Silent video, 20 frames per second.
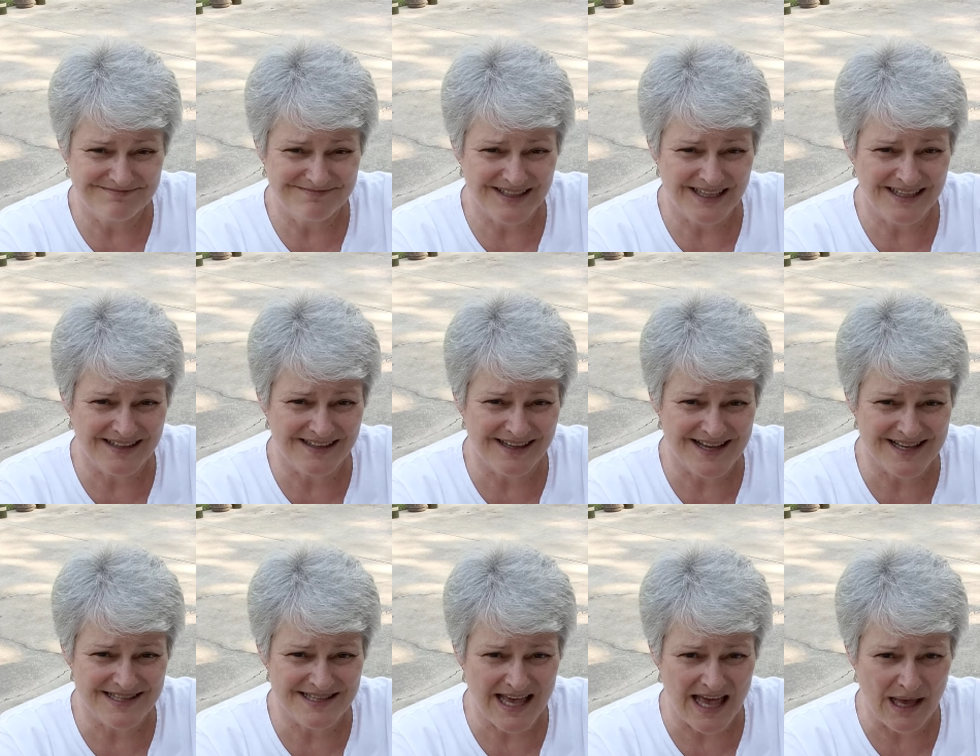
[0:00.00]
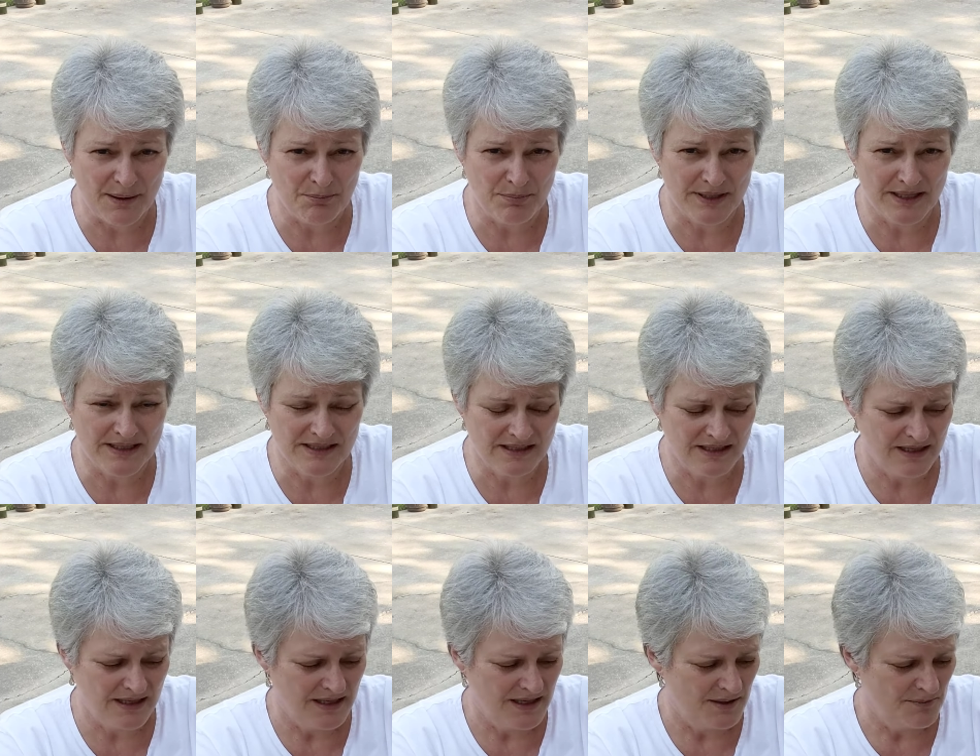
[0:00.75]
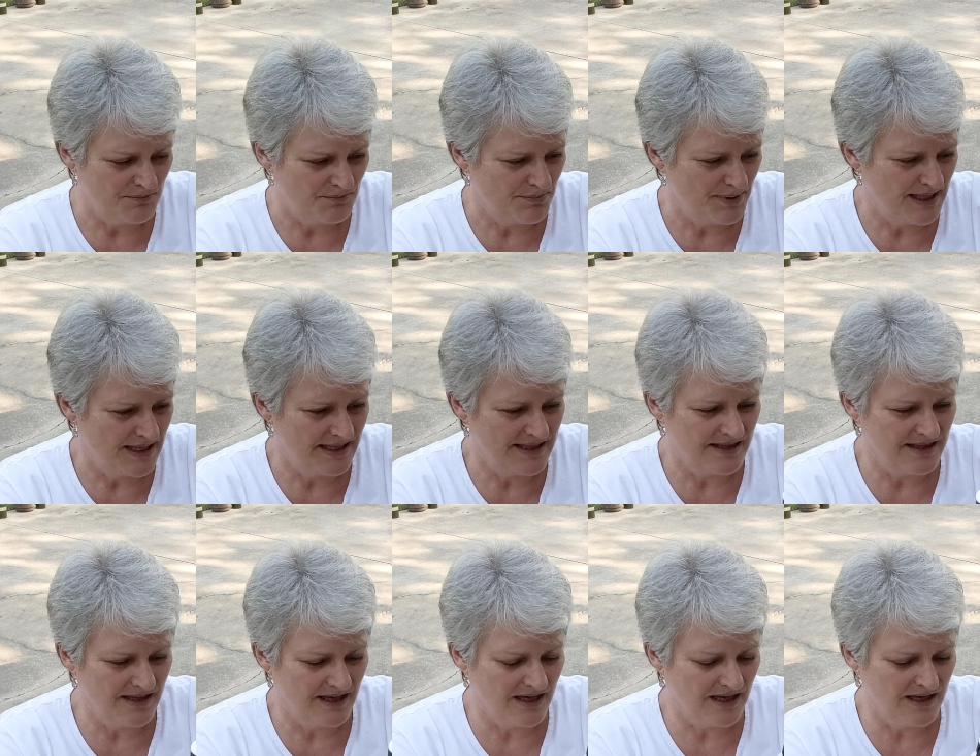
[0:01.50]
It does happen, but
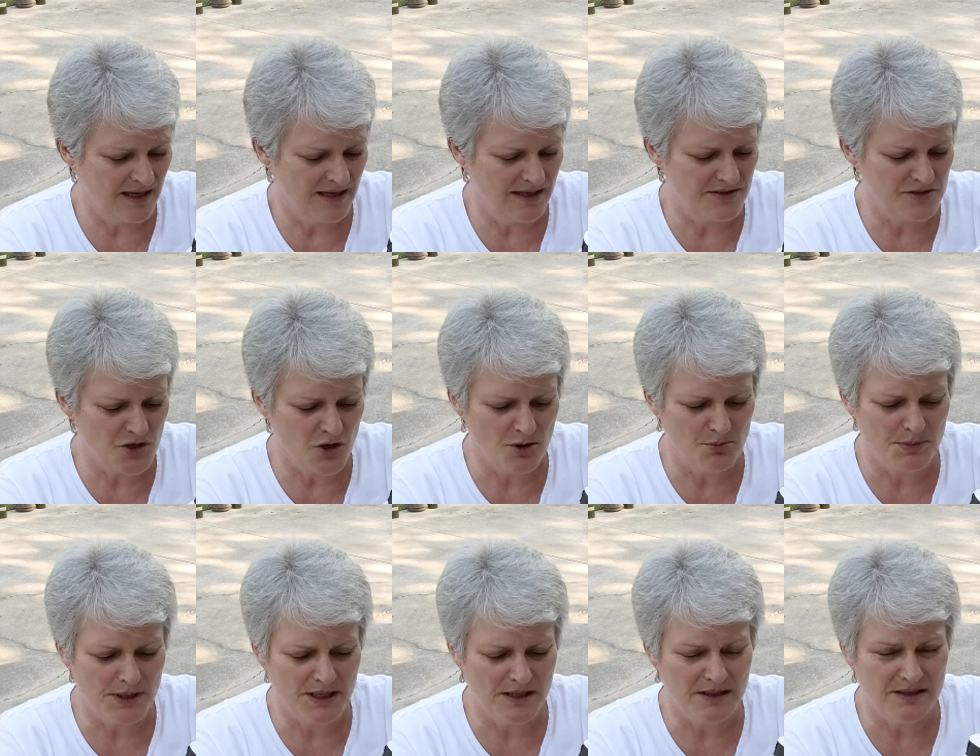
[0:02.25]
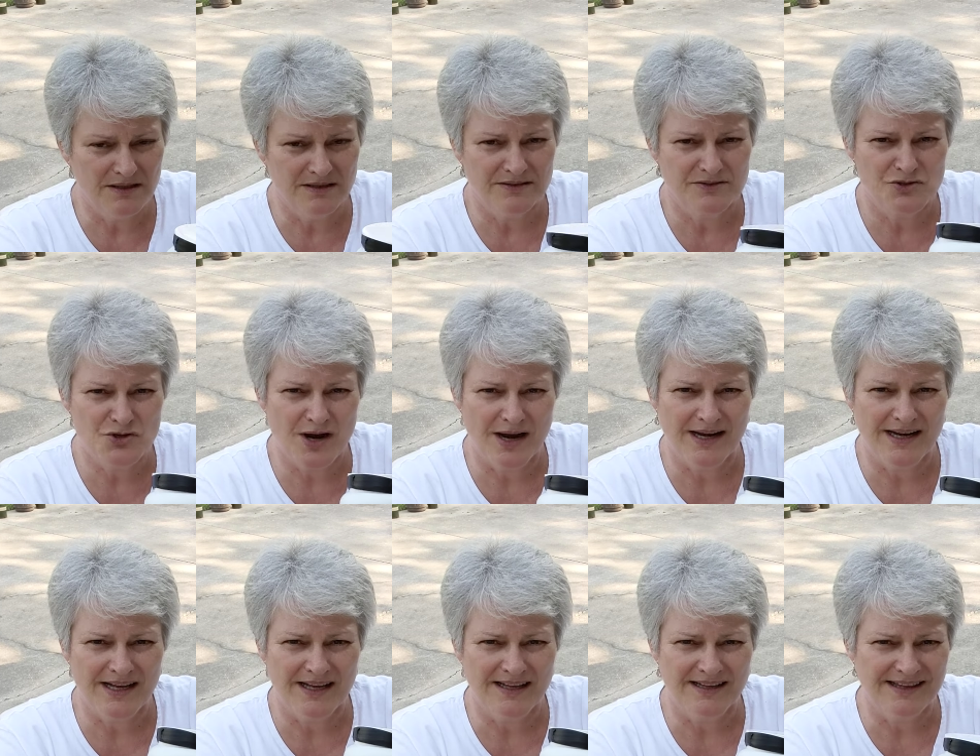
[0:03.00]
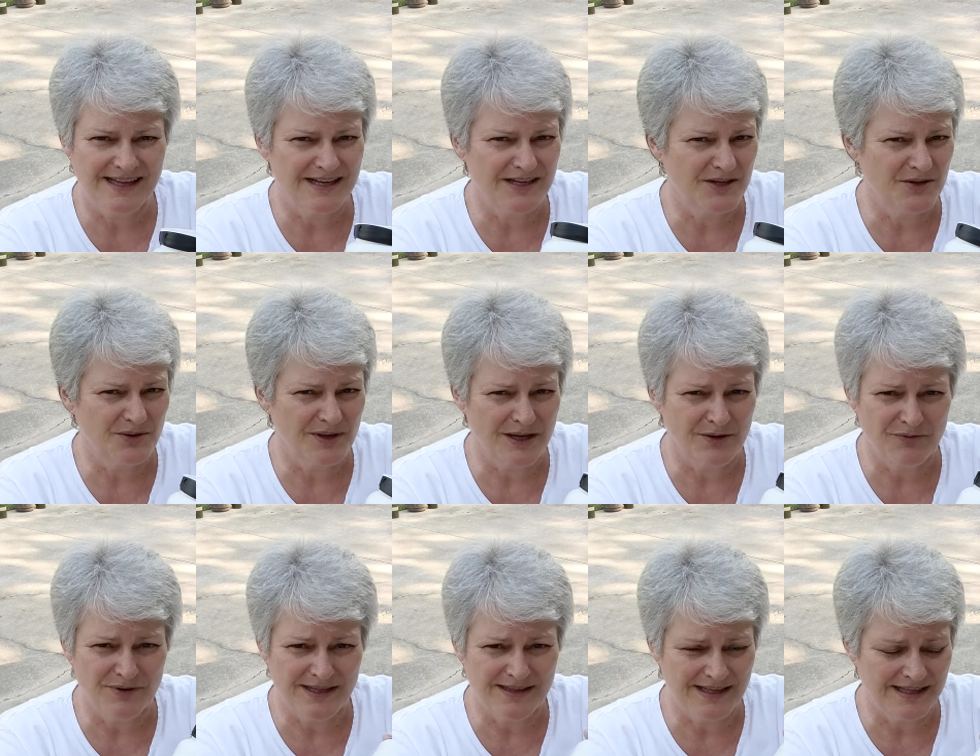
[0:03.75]
Dharma Trading, they do
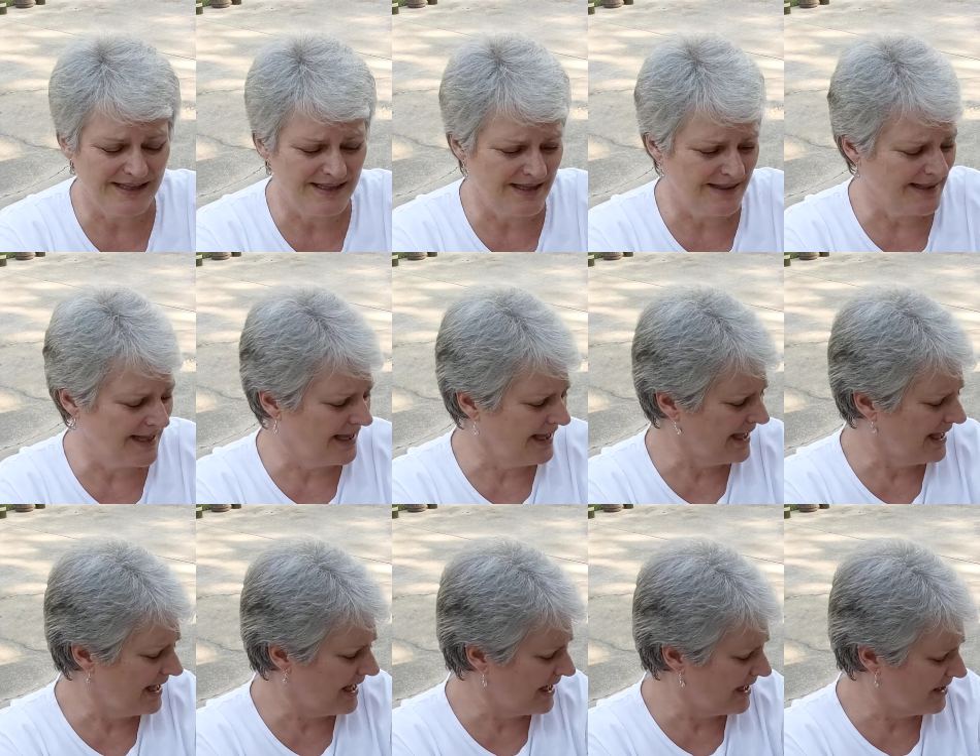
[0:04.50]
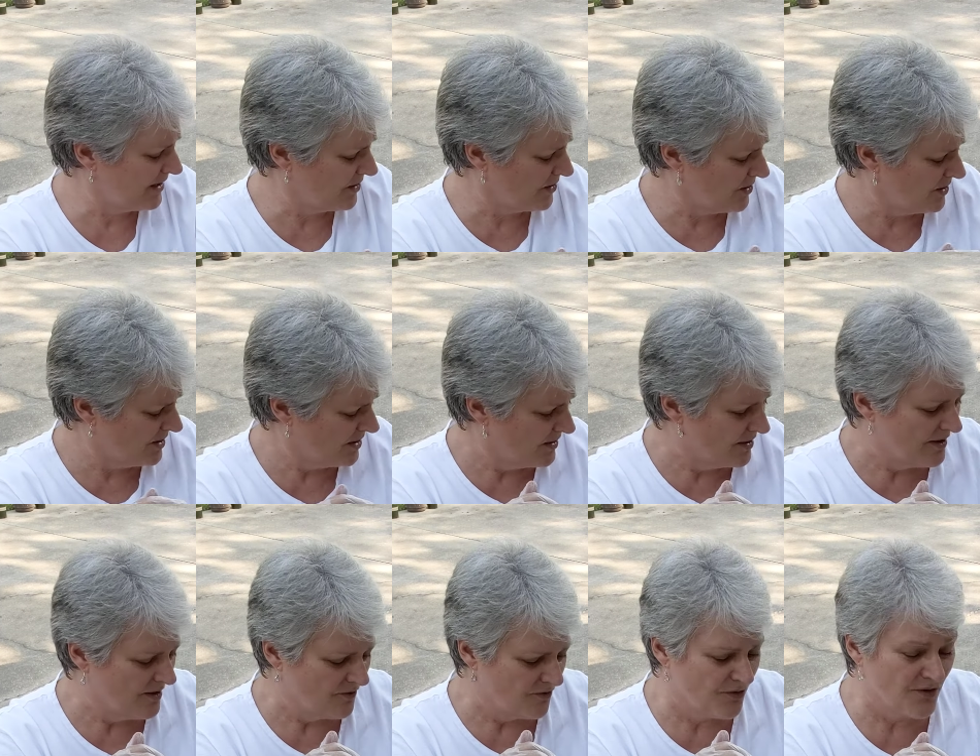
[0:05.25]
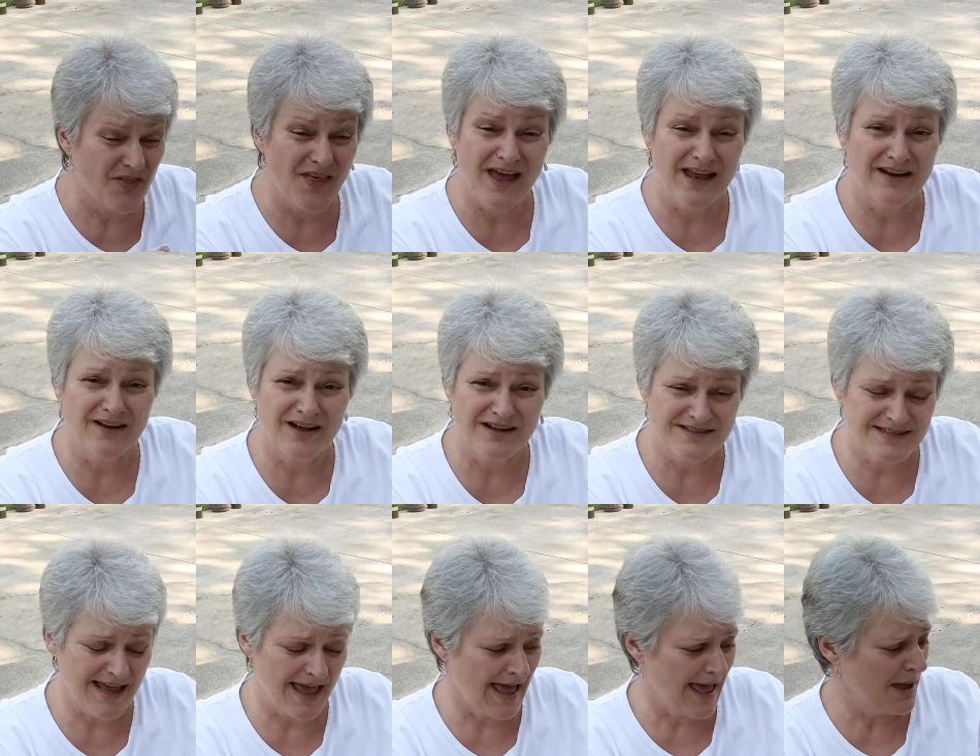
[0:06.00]
everything that they can for that not
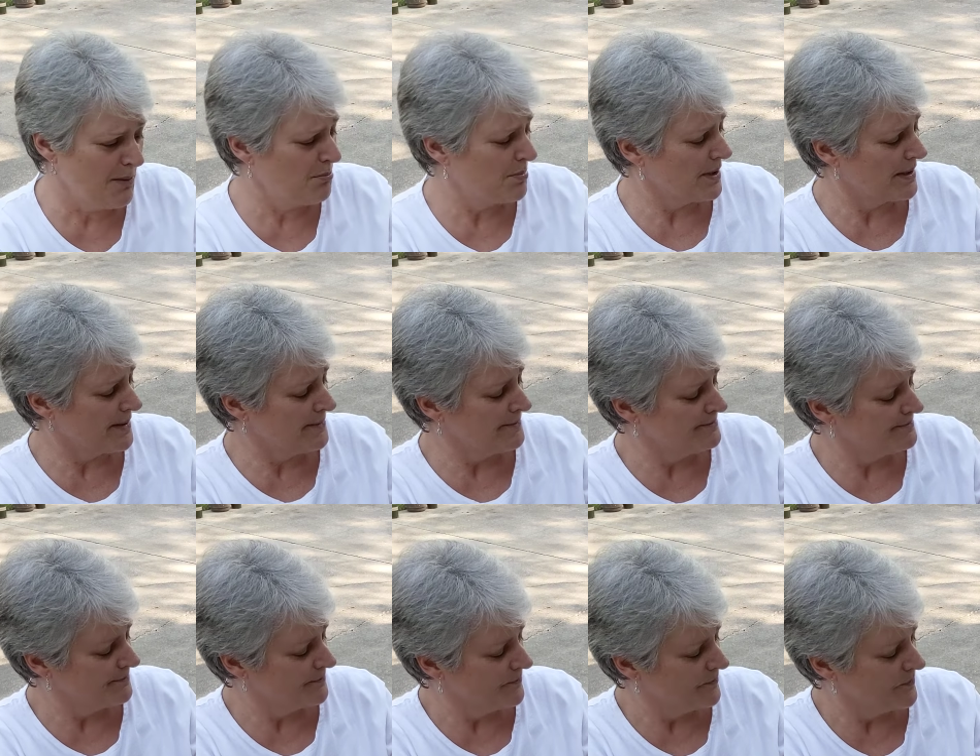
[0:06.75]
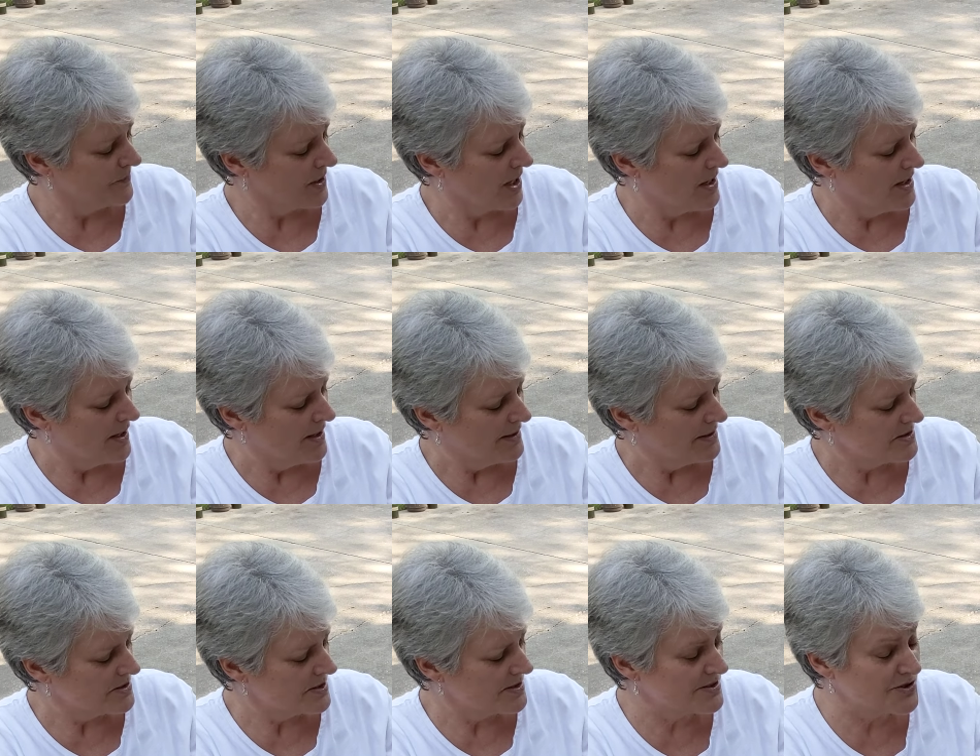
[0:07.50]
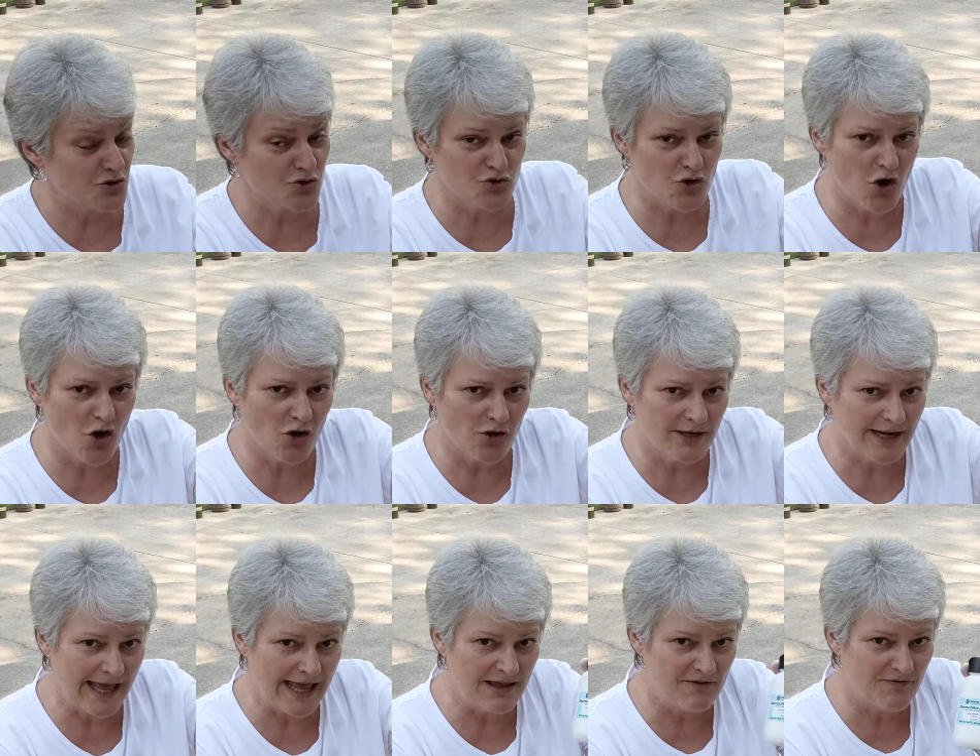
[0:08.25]
to happen. This is strong
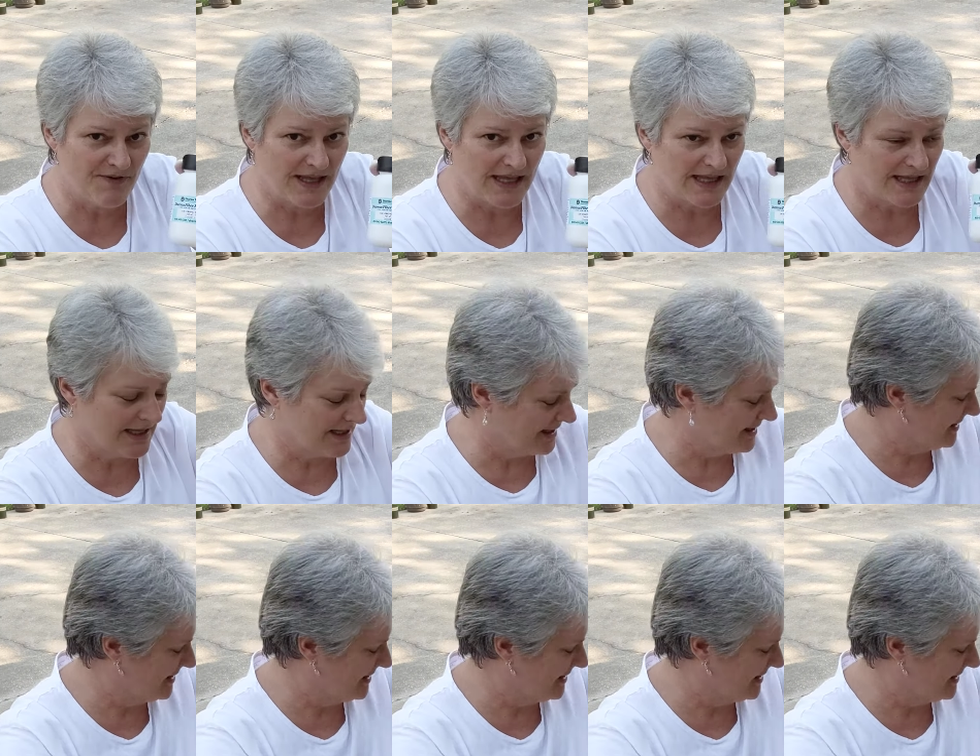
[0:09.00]
navy.